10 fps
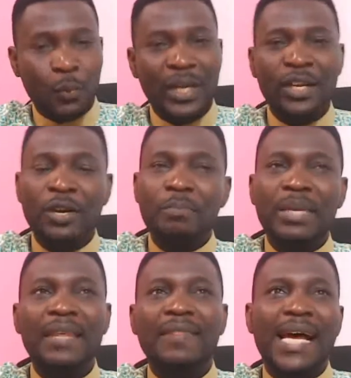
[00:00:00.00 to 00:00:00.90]
will it not
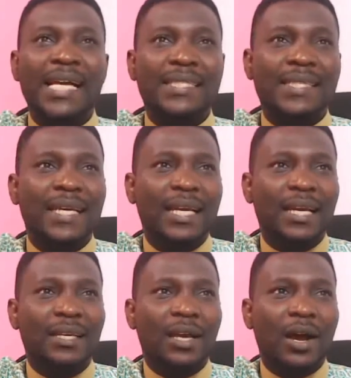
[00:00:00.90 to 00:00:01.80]
be that
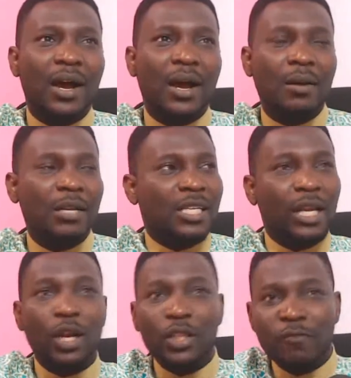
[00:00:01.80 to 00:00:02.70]

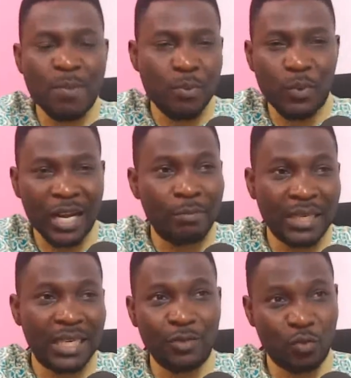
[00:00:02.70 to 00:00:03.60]
a lot of people will now
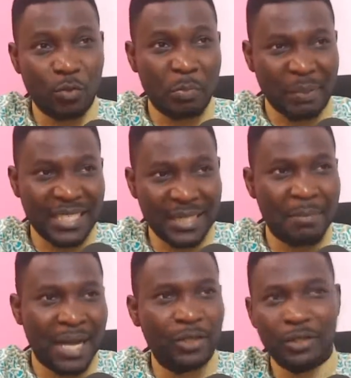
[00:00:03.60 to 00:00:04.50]
begin to place
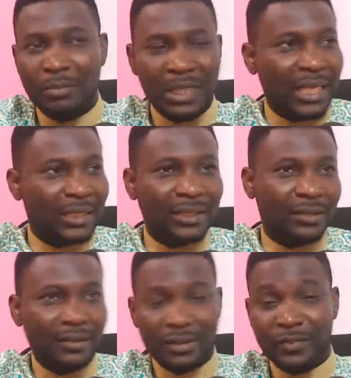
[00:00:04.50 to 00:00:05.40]
demand on me and
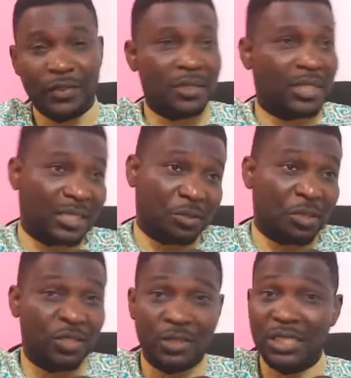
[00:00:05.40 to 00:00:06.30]
of course it's
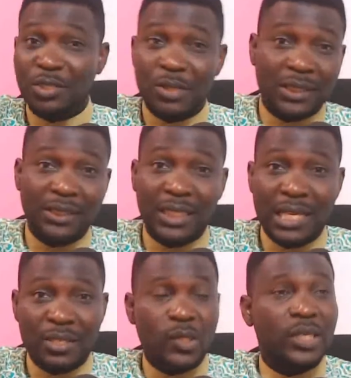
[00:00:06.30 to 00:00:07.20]
going to lead to another
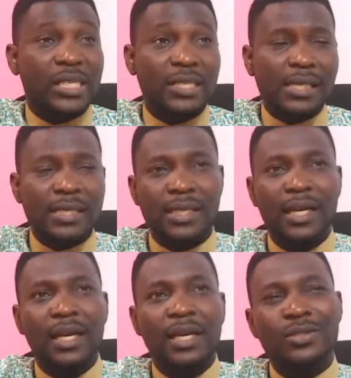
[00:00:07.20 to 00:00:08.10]
stock isn't it
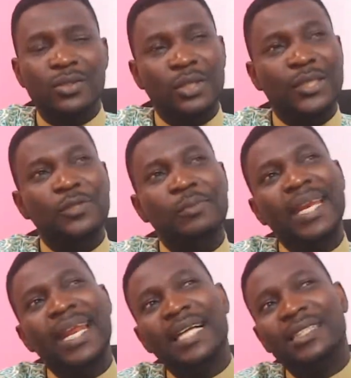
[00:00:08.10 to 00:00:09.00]
so it could
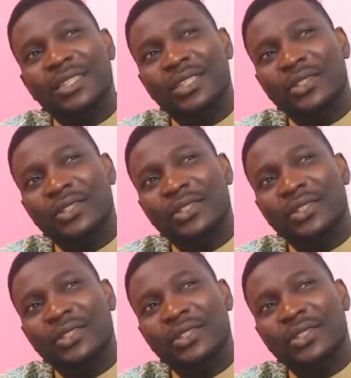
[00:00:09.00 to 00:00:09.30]
be that